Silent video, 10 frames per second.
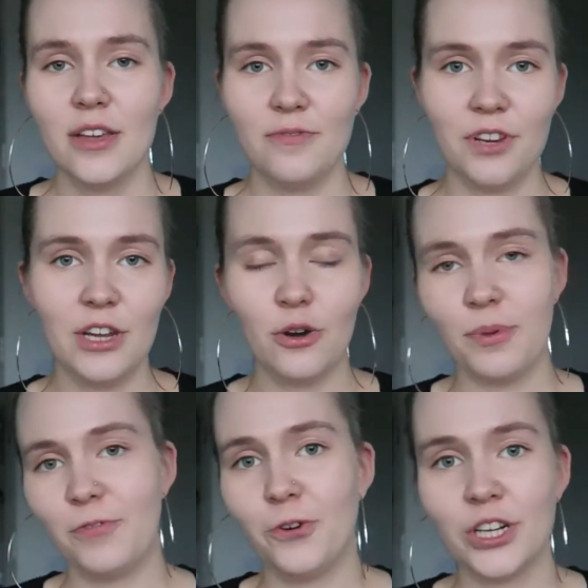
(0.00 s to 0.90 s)
video
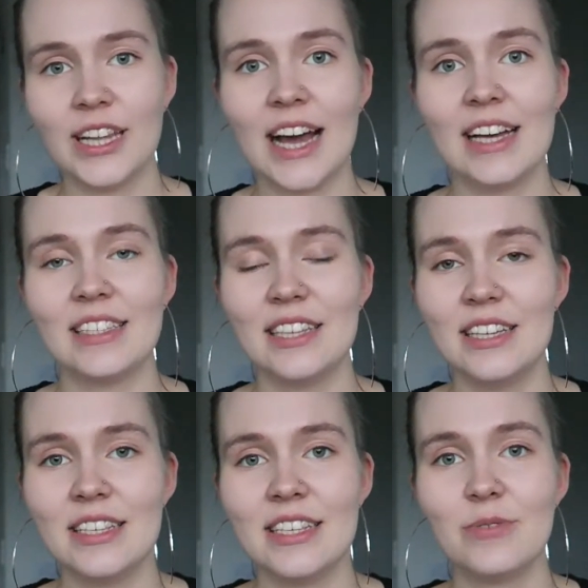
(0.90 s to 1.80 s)
before that,
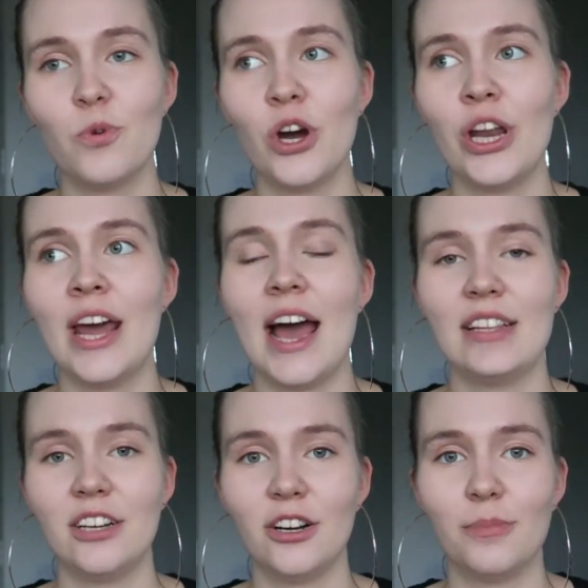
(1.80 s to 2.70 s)
this one I
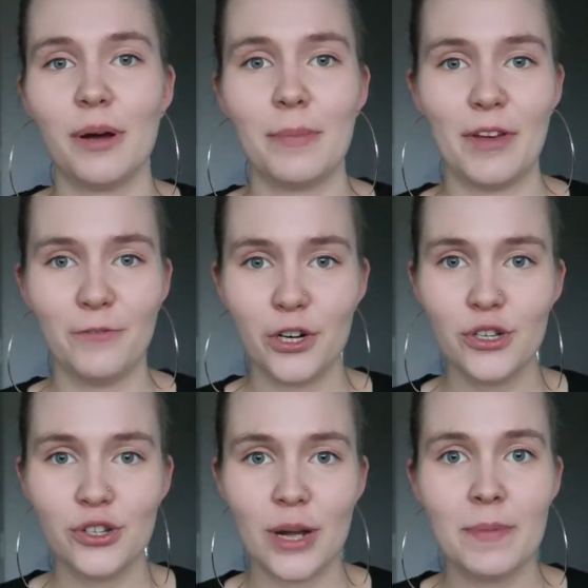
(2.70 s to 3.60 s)
talk about my
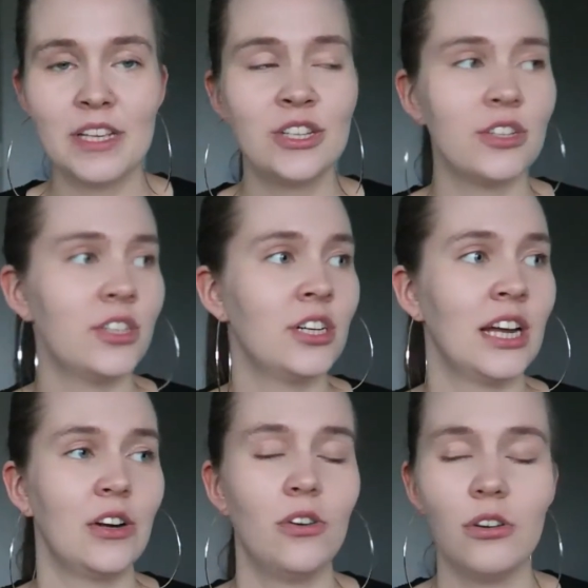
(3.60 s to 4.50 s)
first trimester
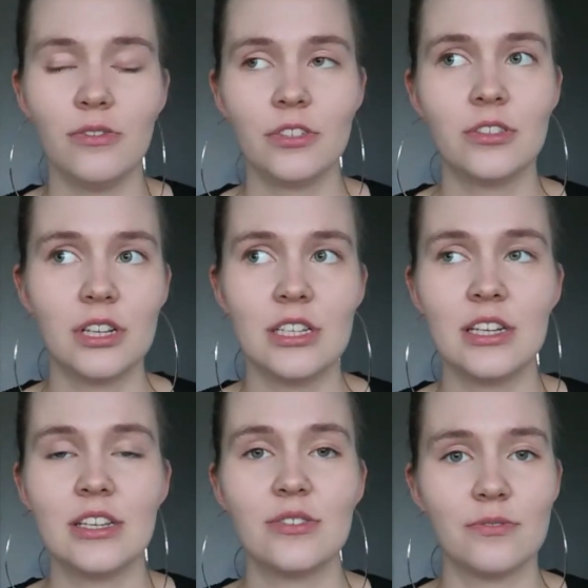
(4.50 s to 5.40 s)
and all of the
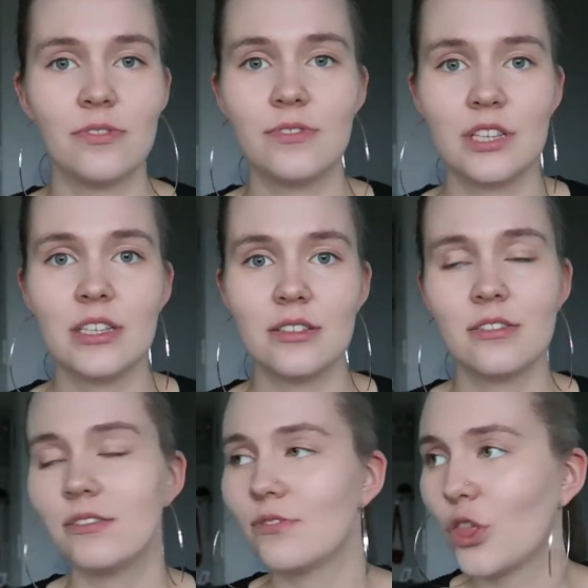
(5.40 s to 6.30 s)
craziness of
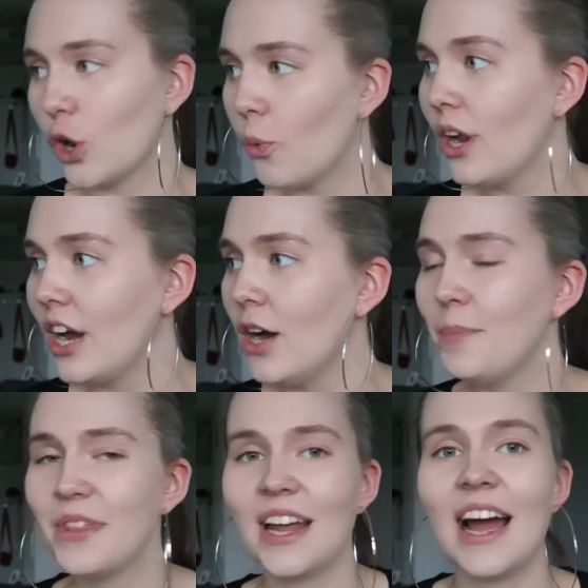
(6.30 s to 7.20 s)
throwing
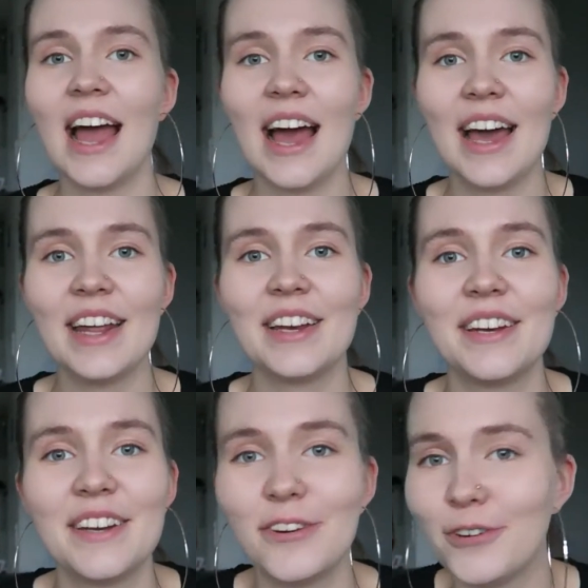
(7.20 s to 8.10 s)
up that I had
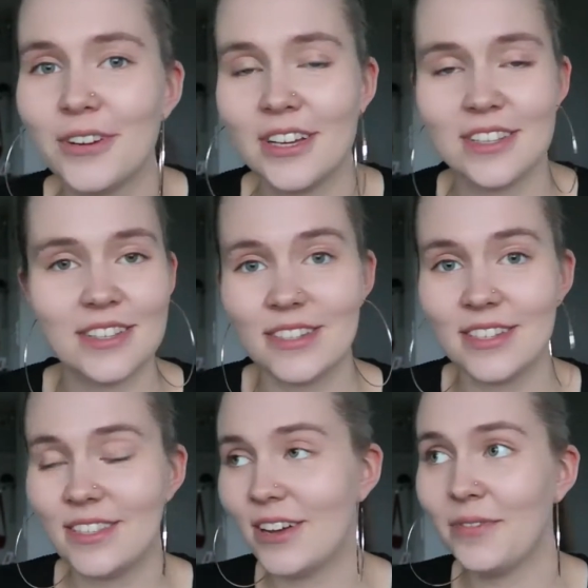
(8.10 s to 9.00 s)
and all kinds of
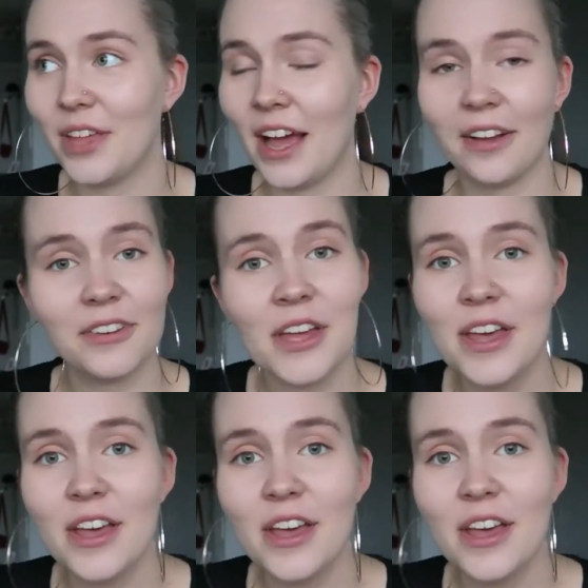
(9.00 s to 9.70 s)
stuff that